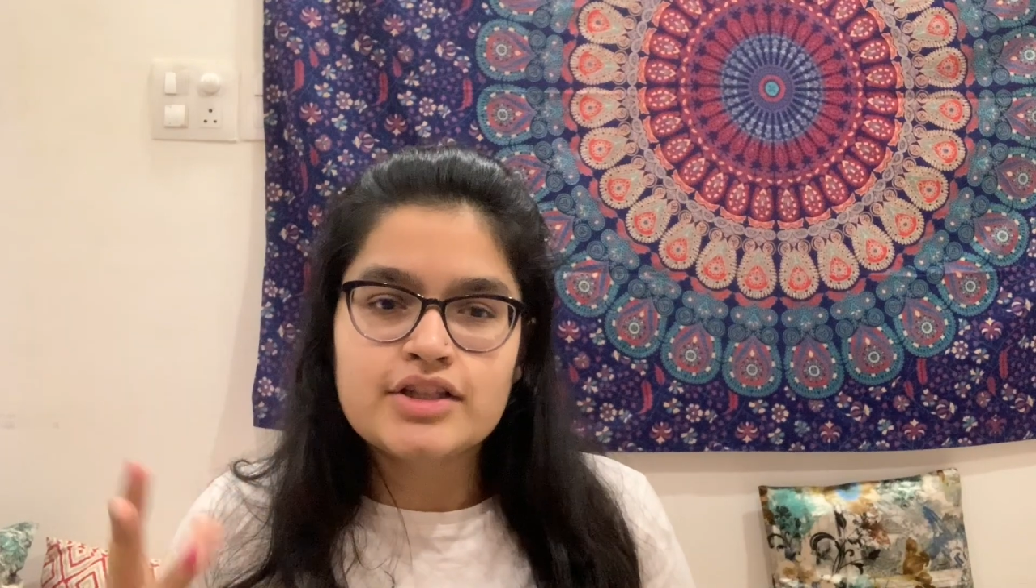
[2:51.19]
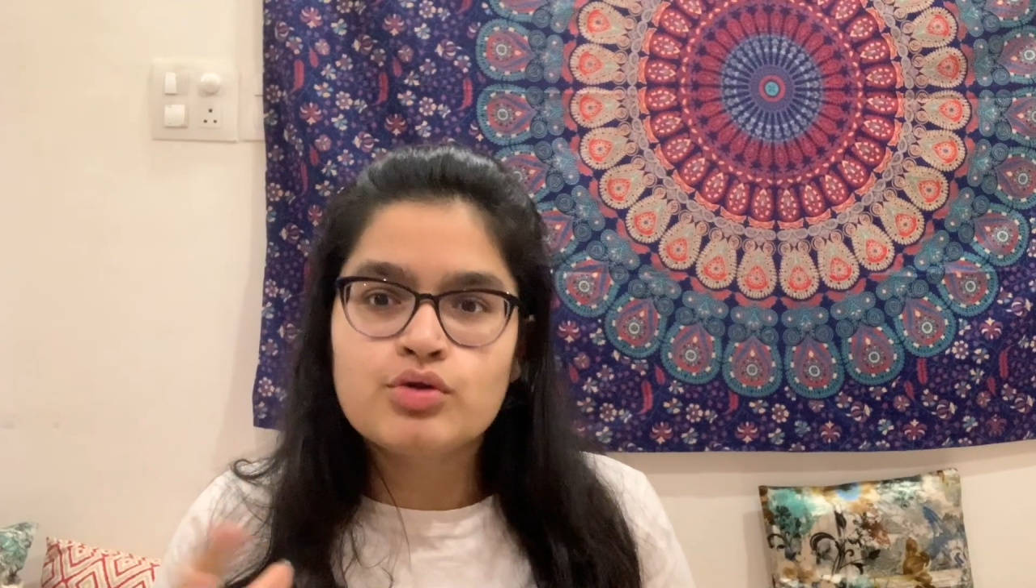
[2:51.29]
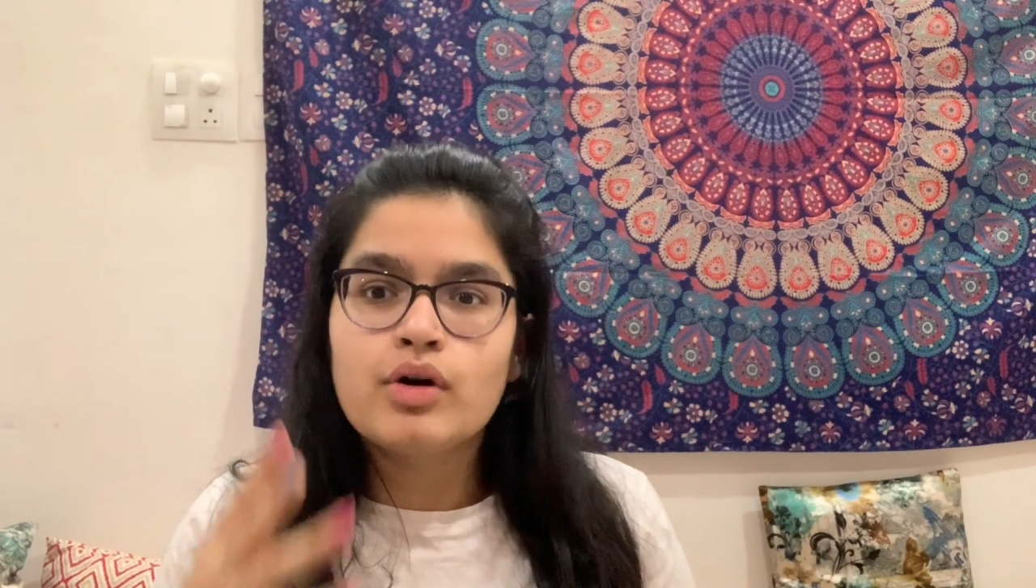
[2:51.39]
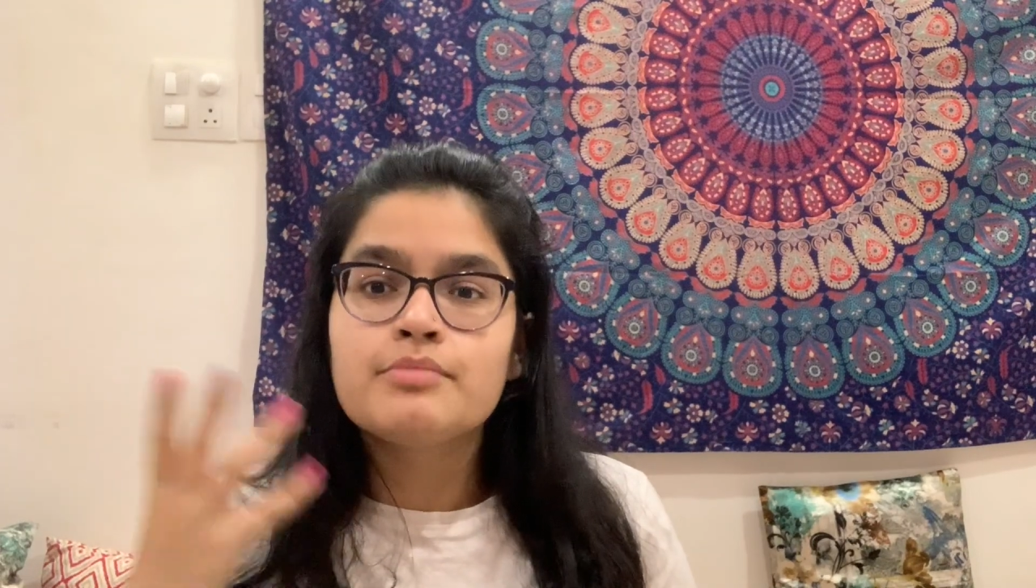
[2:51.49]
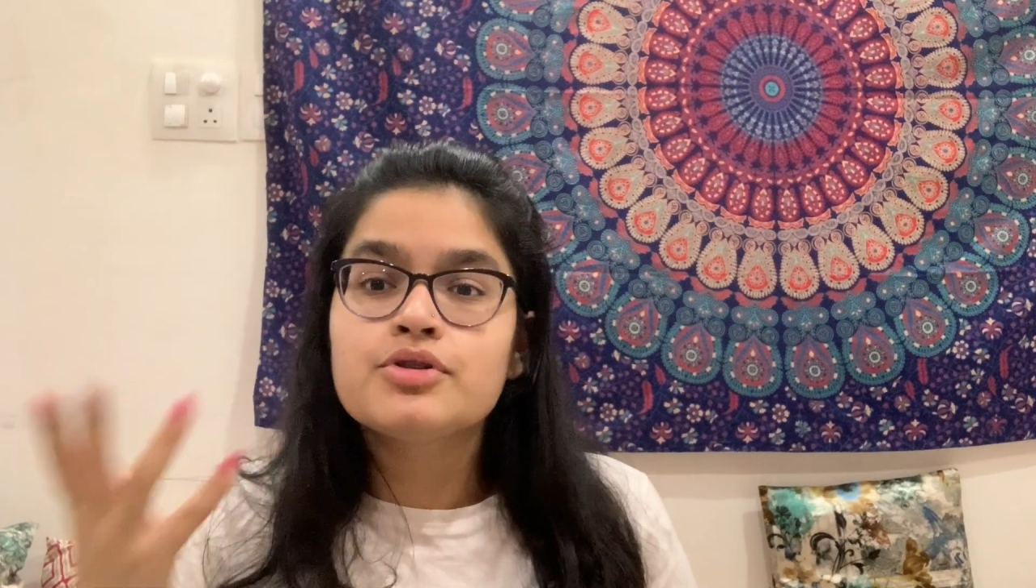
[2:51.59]
to
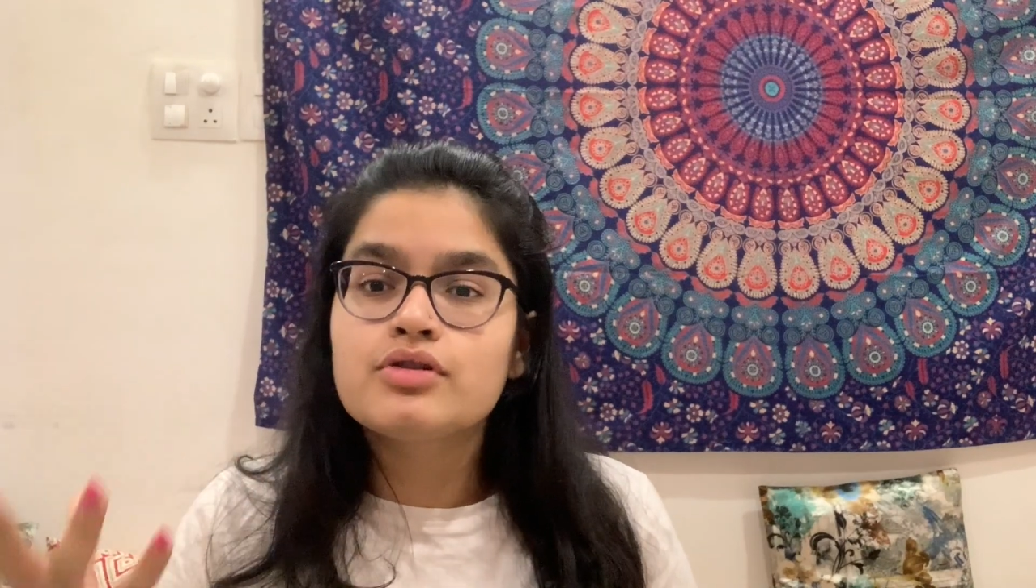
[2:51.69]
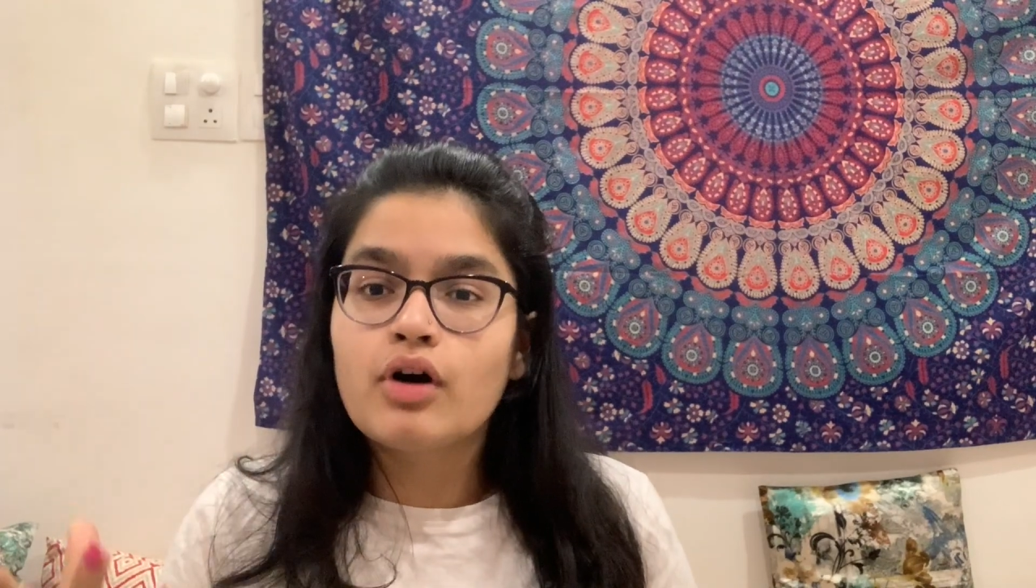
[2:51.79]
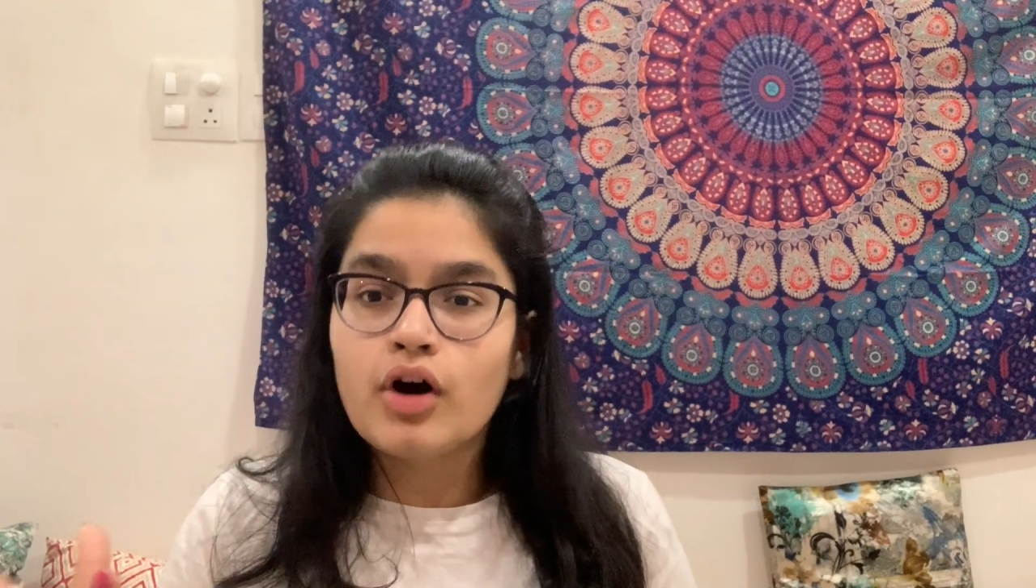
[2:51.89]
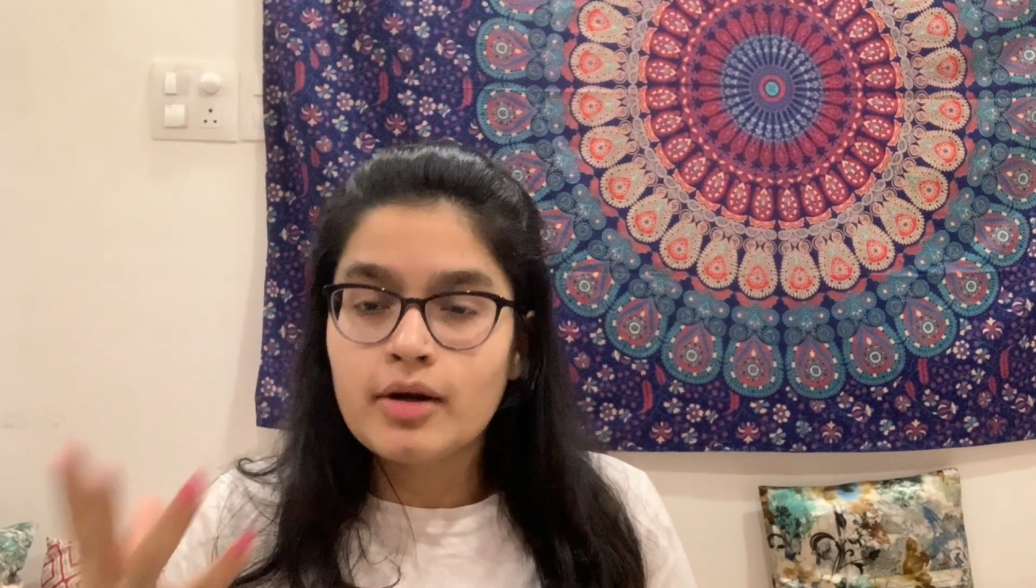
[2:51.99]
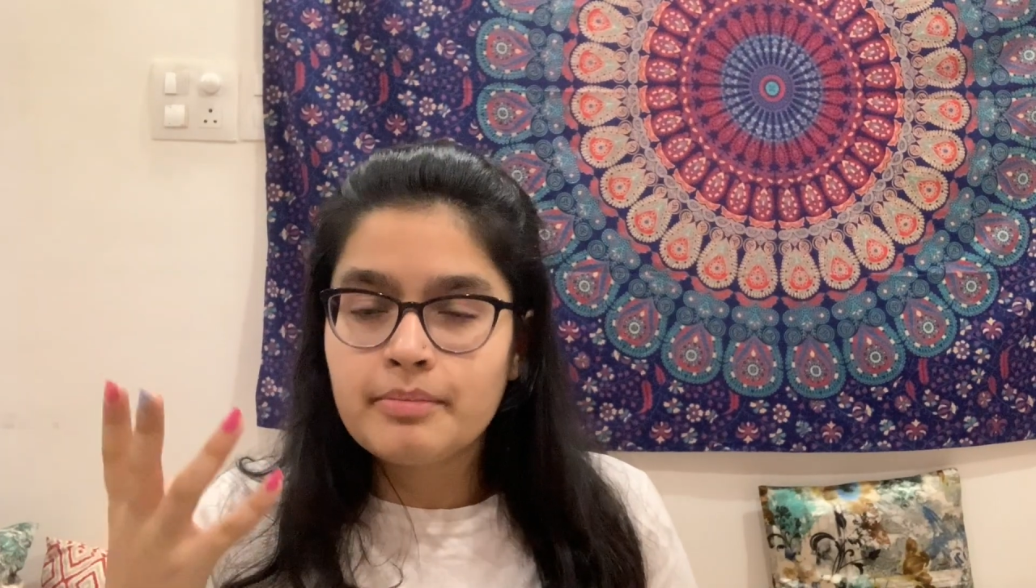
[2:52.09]

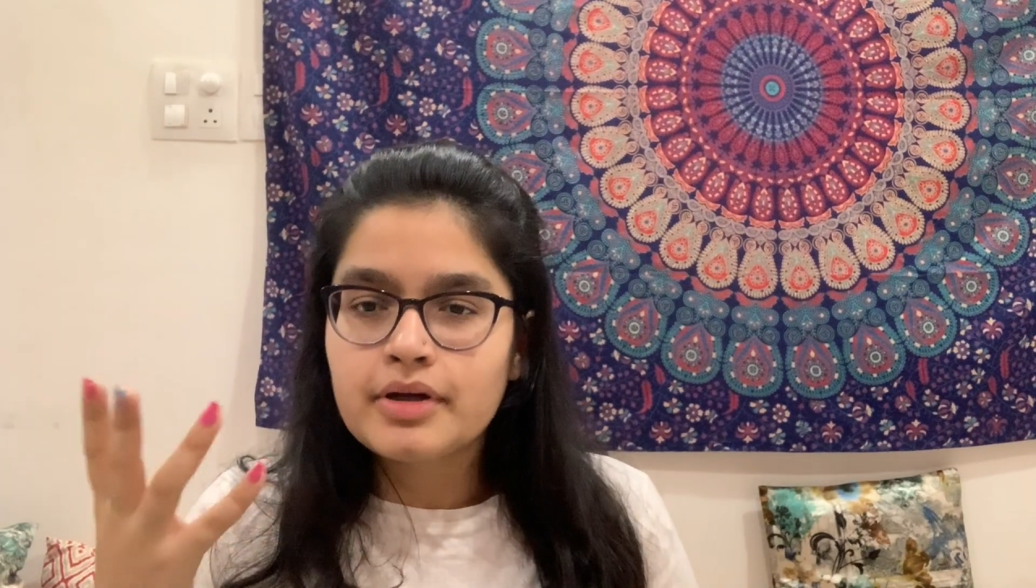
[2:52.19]
absorb